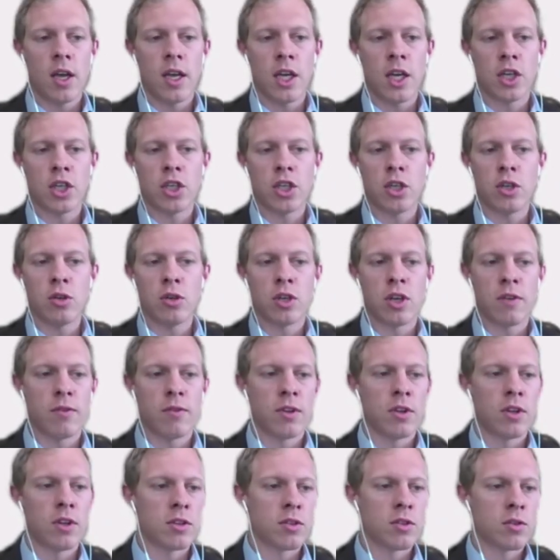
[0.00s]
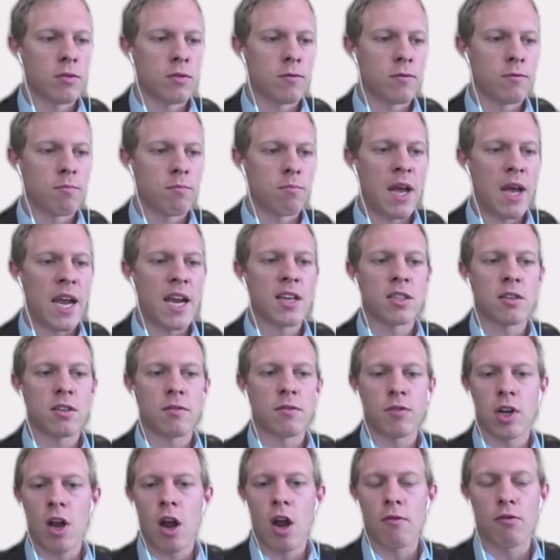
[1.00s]
issue given the sort of pace
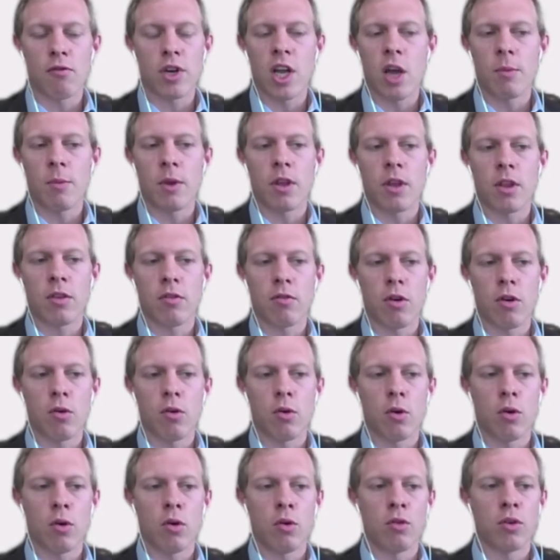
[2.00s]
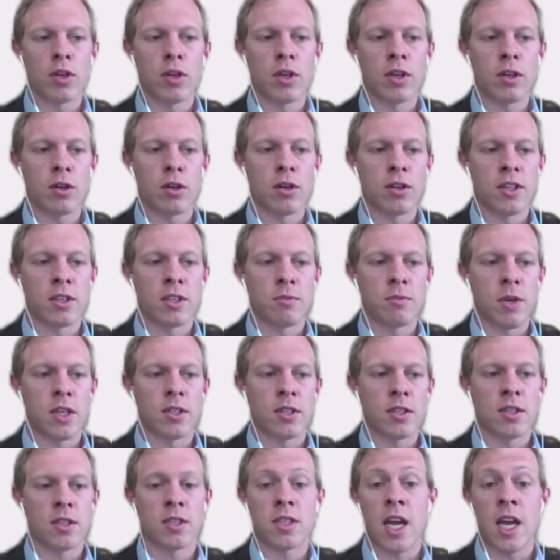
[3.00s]
of recovery coming through, or could this be a
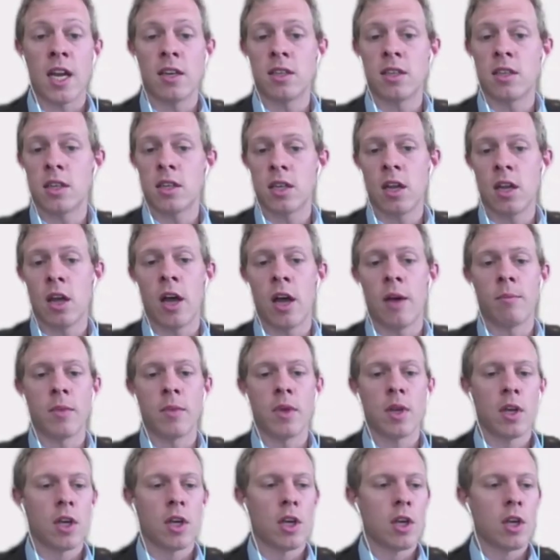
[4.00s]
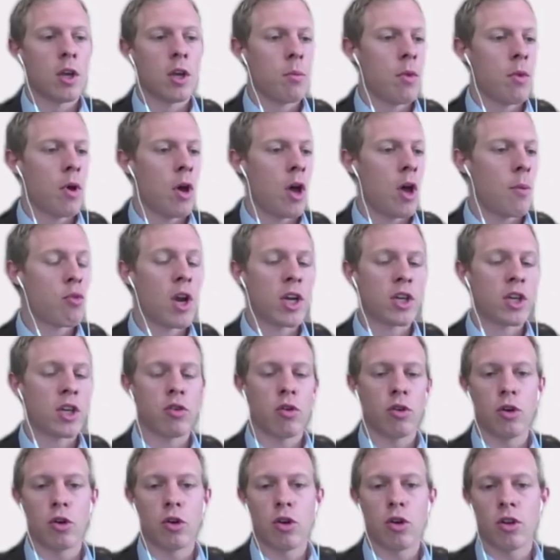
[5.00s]
sustained um, uh,
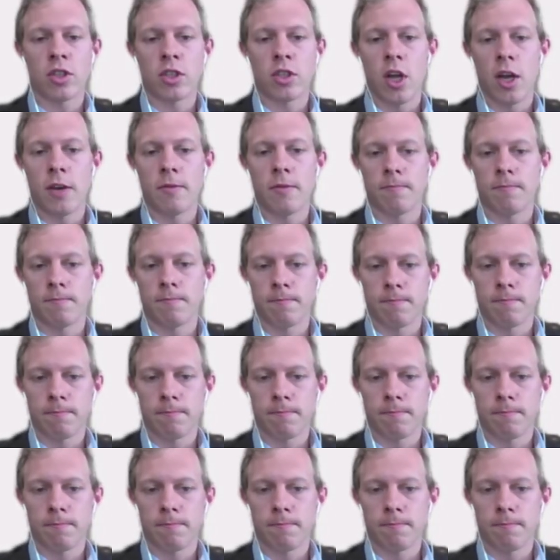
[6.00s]
pressure on your cost line?